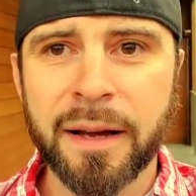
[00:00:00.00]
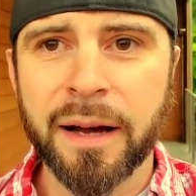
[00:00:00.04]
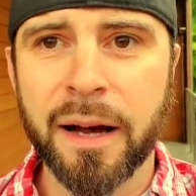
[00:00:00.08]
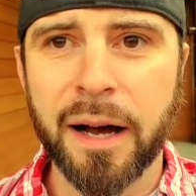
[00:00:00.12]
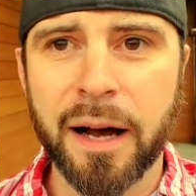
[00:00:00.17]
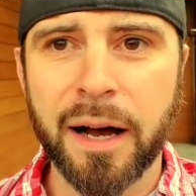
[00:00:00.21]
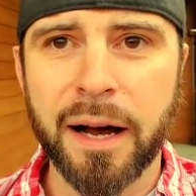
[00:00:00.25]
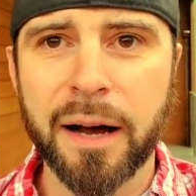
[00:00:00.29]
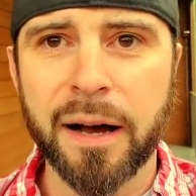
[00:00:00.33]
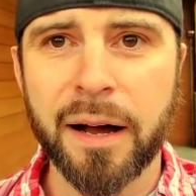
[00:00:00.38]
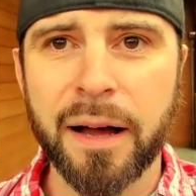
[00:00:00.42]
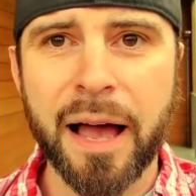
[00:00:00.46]

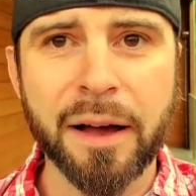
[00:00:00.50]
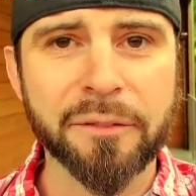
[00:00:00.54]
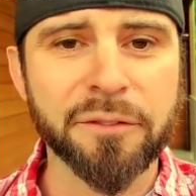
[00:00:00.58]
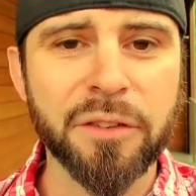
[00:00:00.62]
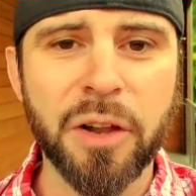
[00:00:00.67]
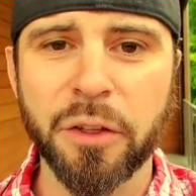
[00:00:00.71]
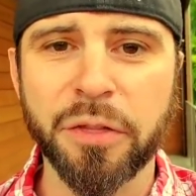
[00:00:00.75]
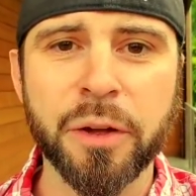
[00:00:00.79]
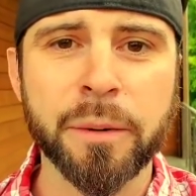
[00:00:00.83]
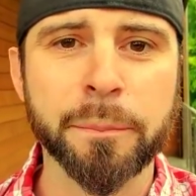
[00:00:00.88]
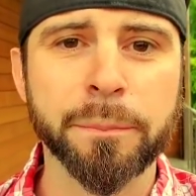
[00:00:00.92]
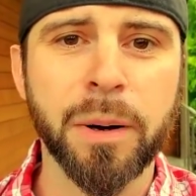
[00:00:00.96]
have
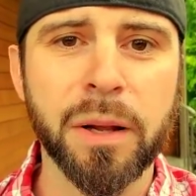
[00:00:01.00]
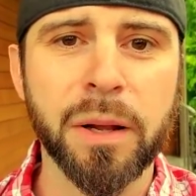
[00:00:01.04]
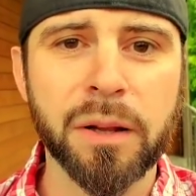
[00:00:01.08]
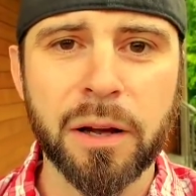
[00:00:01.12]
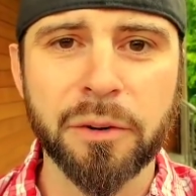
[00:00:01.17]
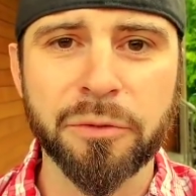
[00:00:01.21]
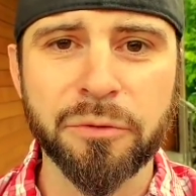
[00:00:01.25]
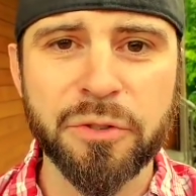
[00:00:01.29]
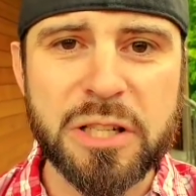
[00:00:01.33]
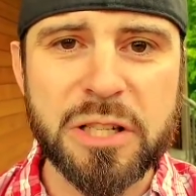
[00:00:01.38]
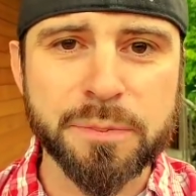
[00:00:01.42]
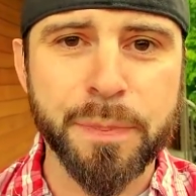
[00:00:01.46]
nothing but
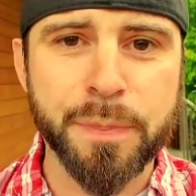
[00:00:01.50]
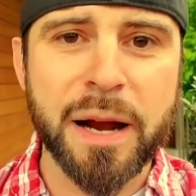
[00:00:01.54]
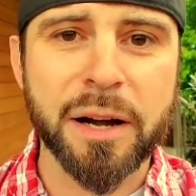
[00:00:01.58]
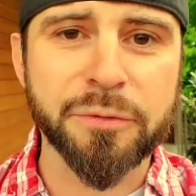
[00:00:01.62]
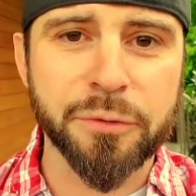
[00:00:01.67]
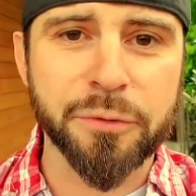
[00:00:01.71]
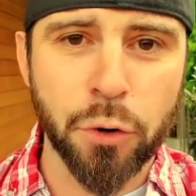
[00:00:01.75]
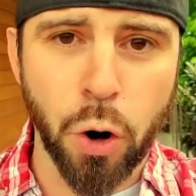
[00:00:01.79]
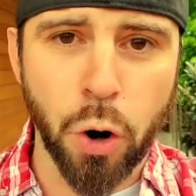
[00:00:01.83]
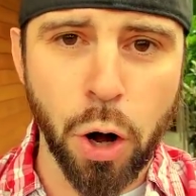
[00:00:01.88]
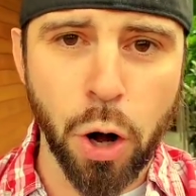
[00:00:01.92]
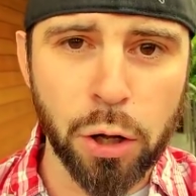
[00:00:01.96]
love and respect
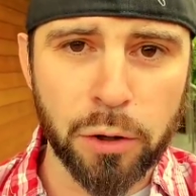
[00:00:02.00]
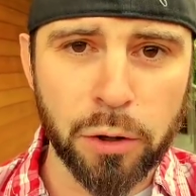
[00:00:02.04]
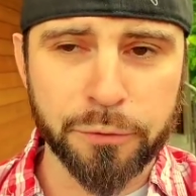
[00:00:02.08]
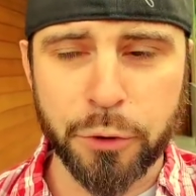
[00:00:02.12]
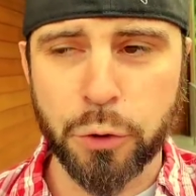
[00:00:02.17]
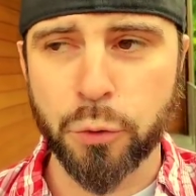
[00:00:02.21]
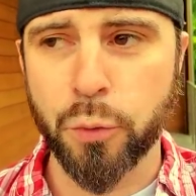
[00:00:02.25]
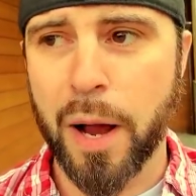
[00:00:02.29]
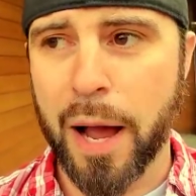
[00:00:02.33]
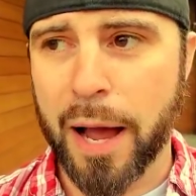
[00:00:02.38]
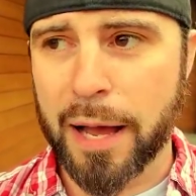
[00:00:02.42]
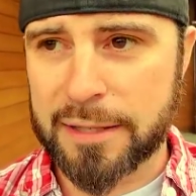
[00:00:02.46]
for all of
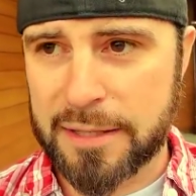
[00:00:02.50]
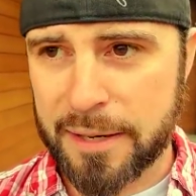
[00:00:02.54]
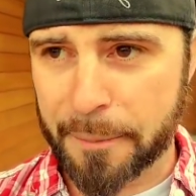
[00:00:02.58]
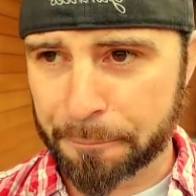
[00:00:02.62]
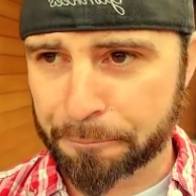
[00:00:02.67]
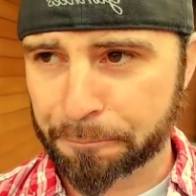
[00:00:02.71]
you guys.